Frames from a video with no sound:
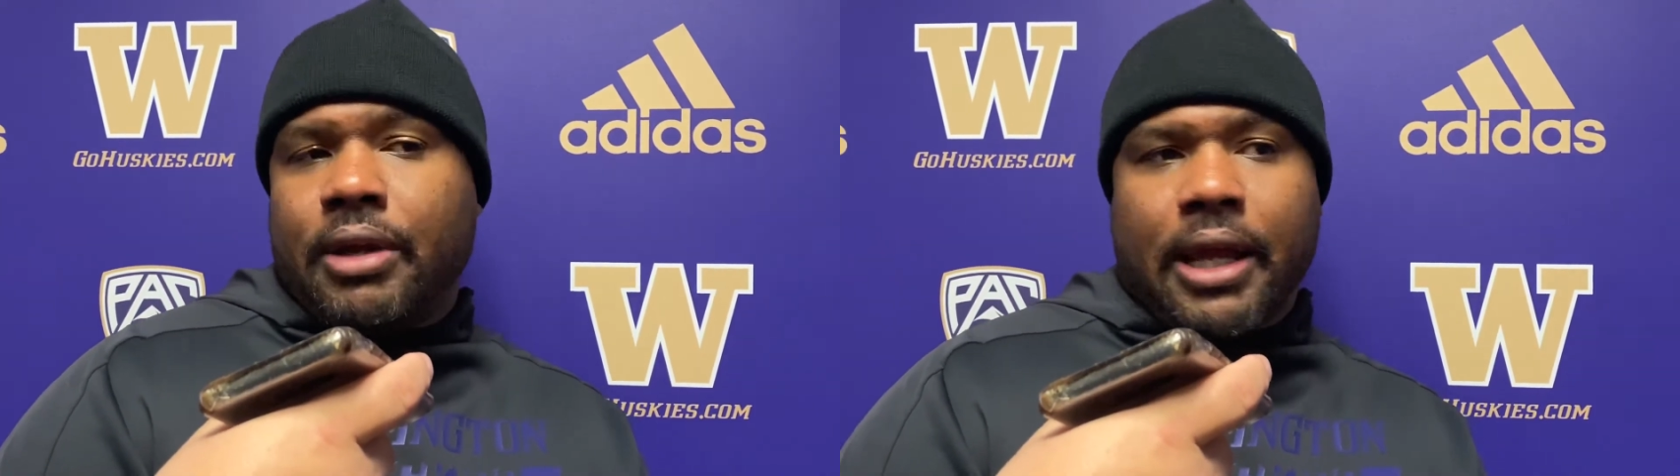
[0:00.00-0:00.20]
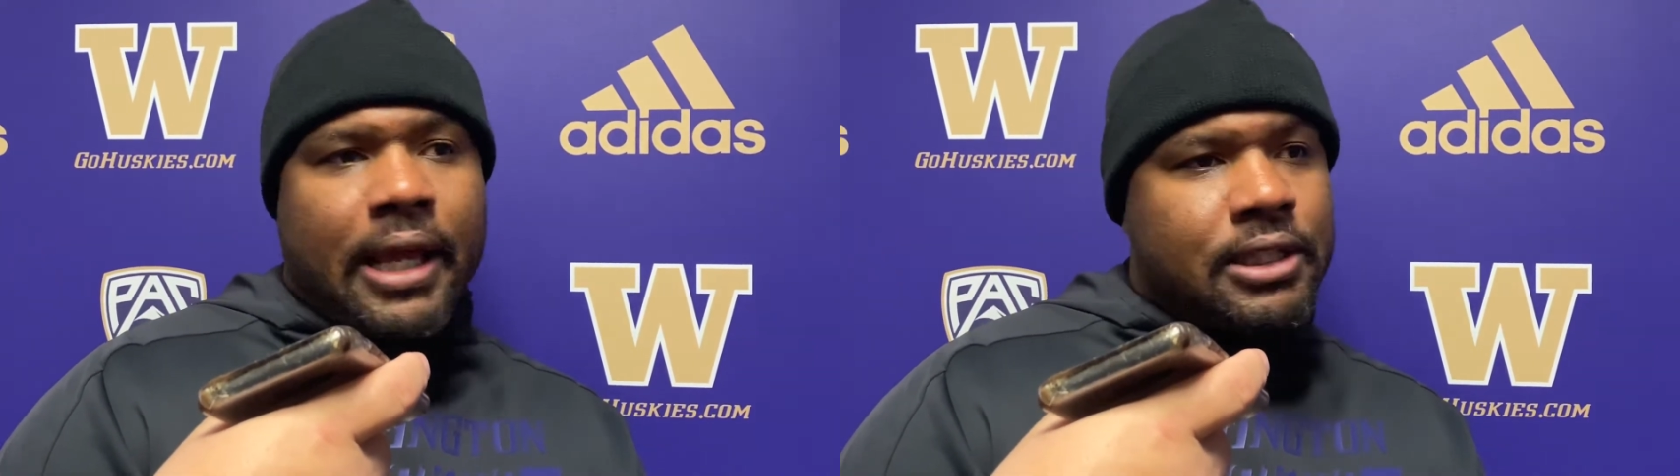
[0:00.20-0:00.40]

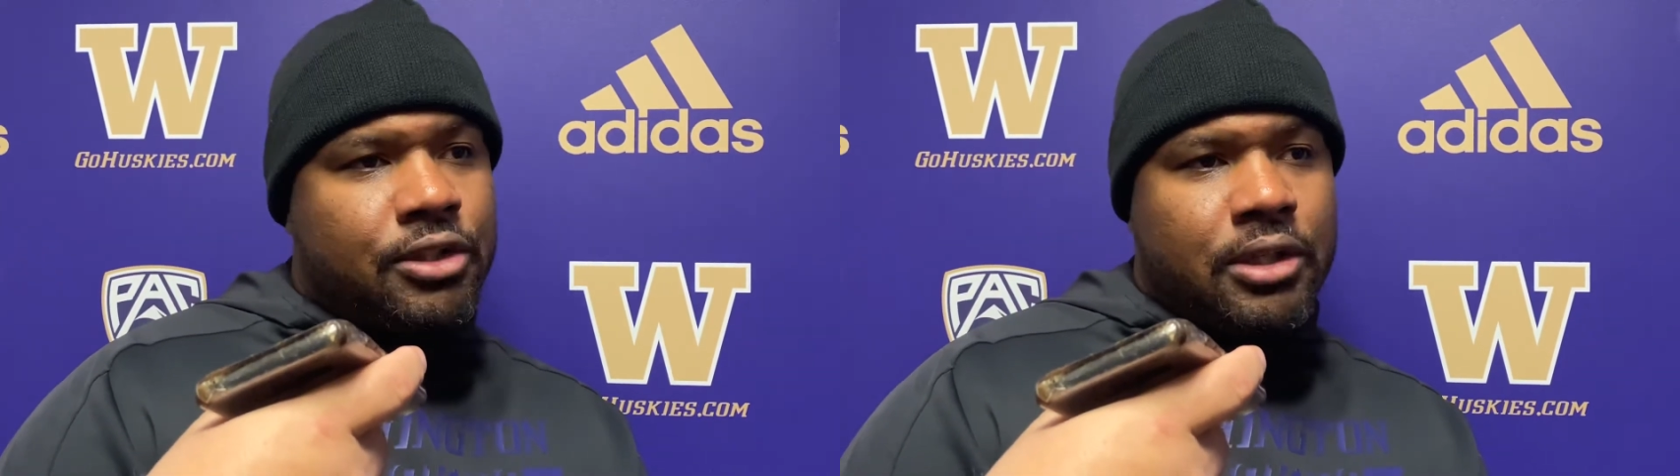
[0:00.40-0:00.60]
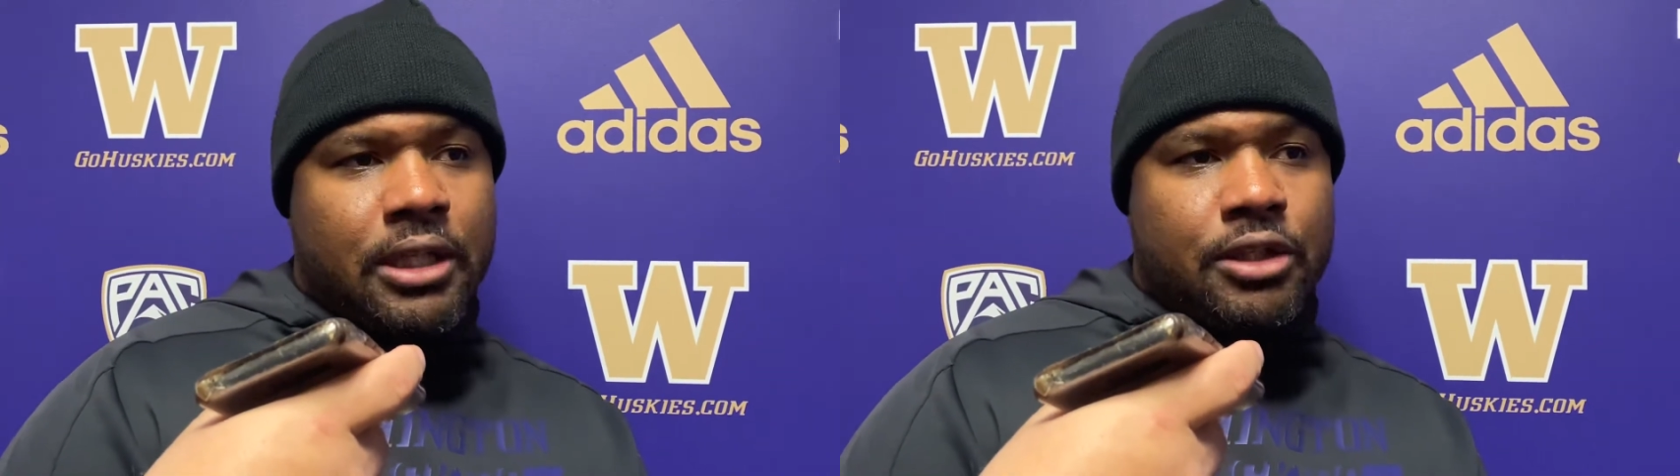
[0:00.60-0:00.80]
as
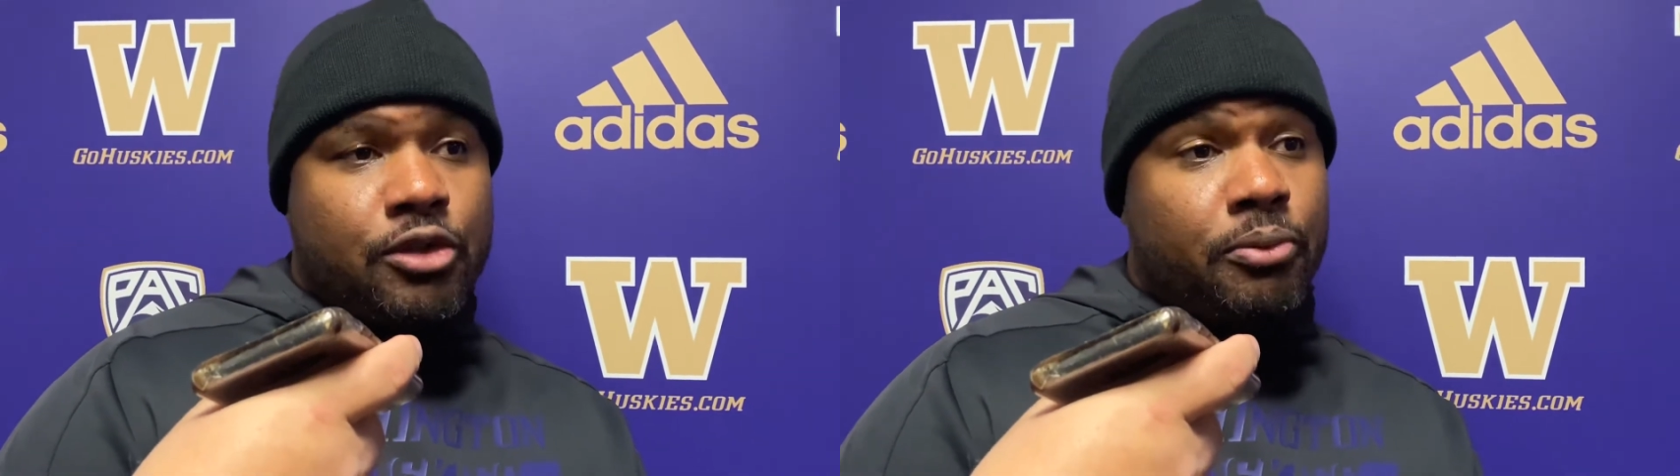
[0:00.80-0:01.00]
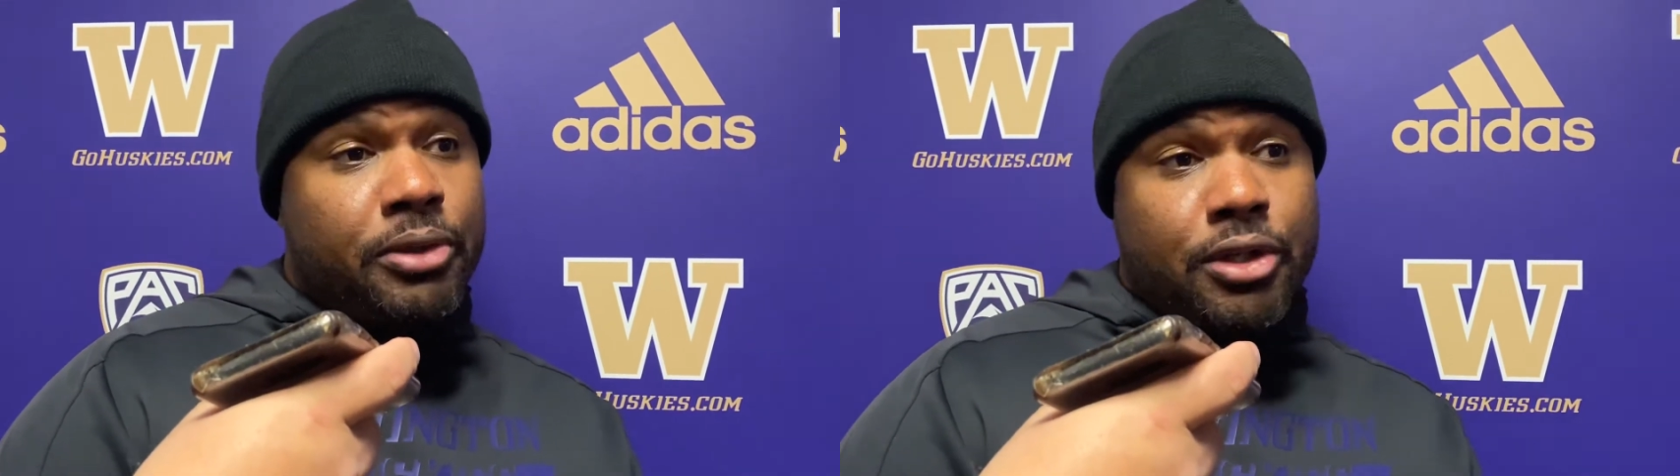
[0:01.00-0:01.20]
let the
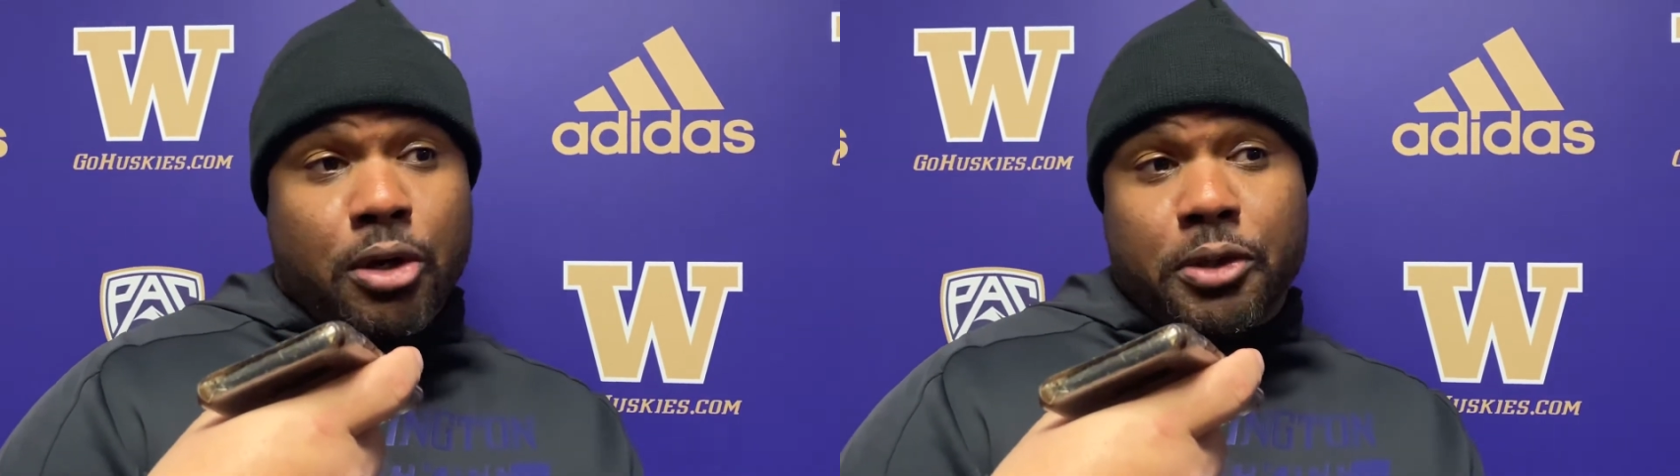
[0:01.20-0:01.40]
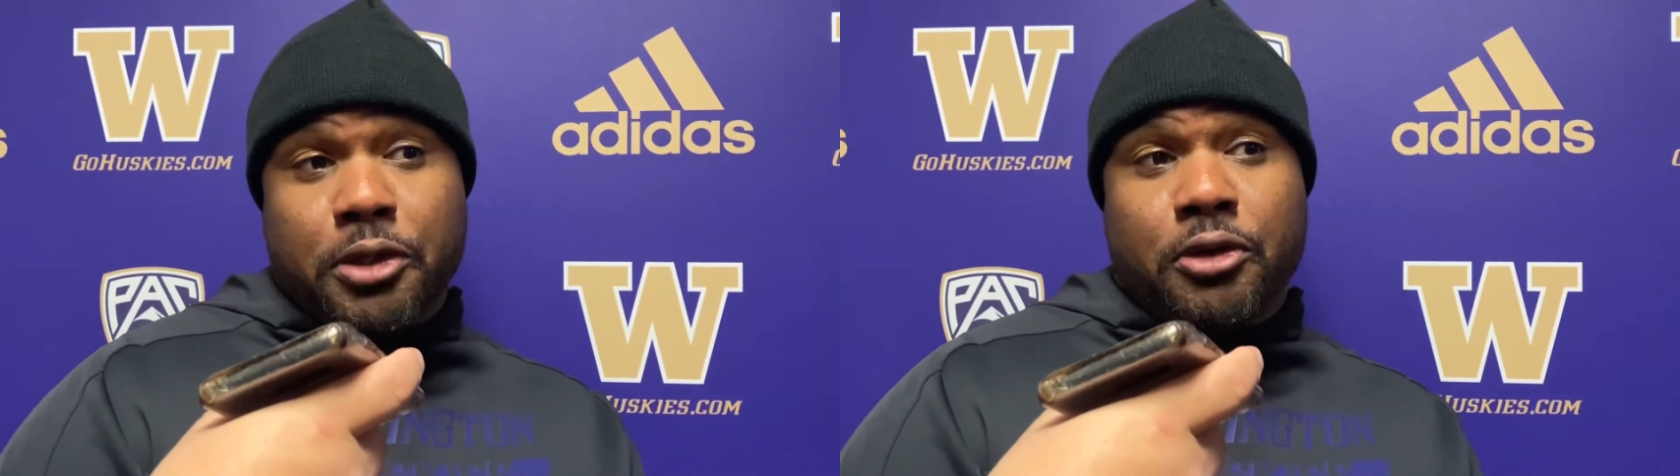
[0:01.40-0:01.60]
truth be told,
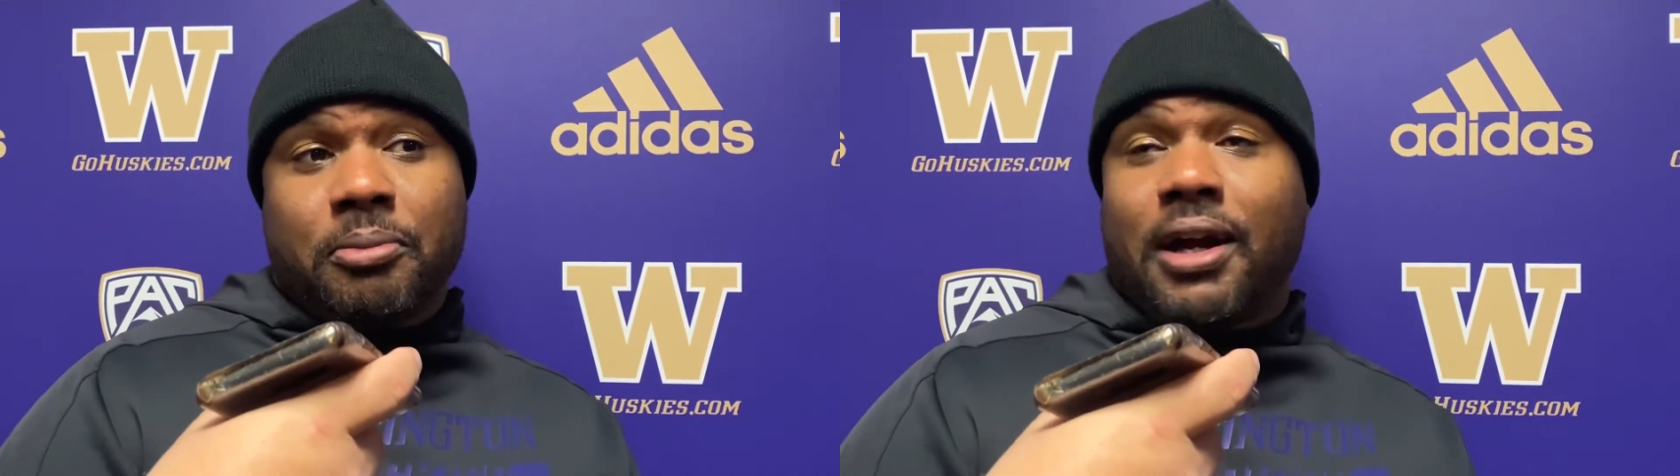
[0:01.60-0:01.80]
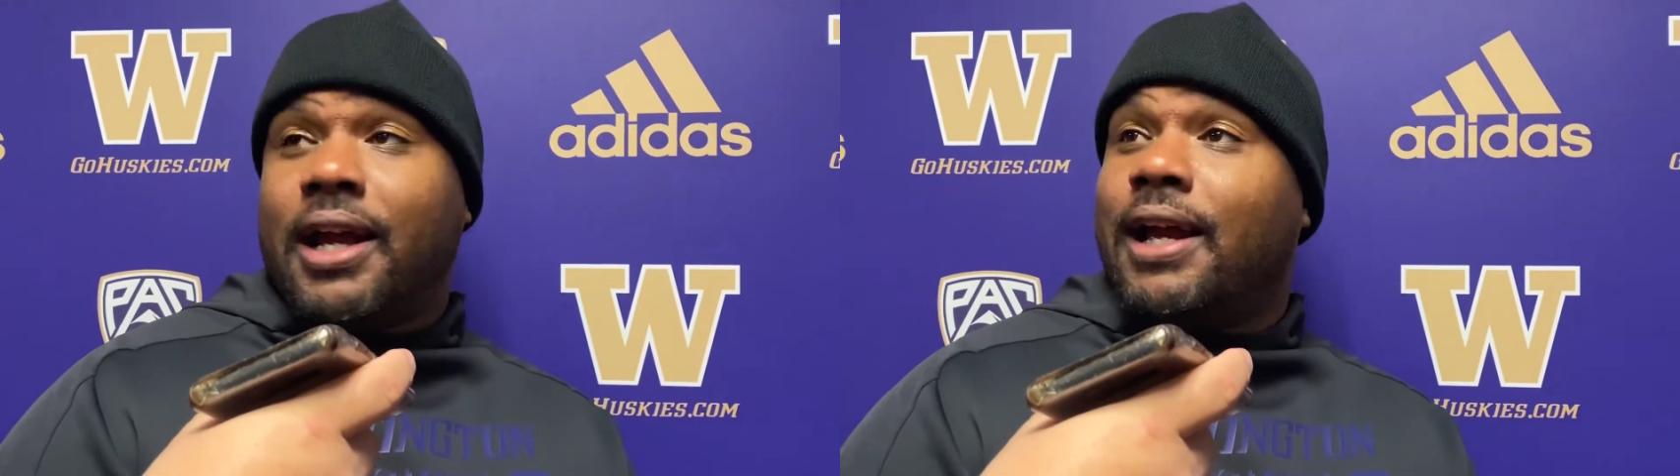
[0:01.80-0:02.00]
with the group
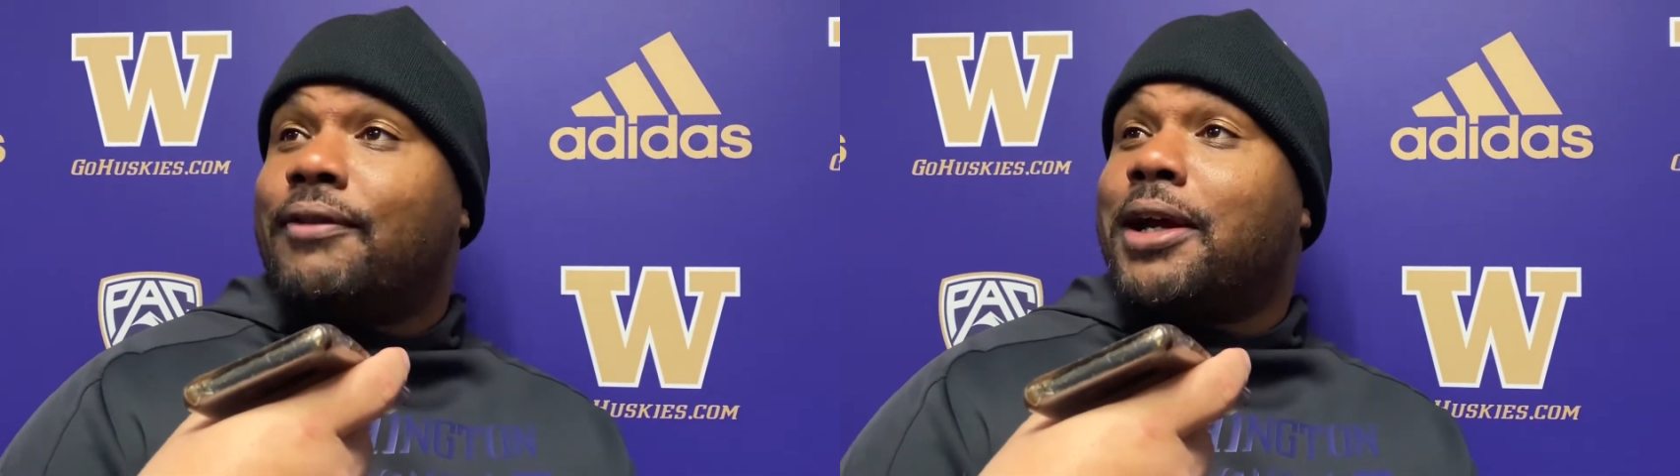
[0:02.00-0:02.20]
I have,